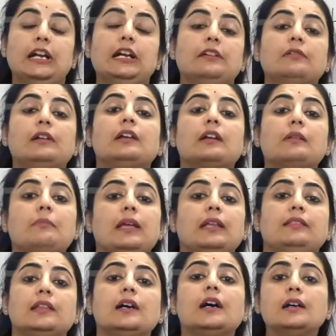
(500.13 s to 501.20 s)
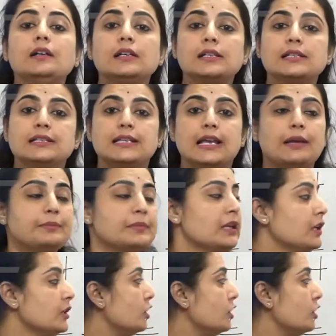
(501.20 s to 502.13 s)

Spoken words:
It will remain the same.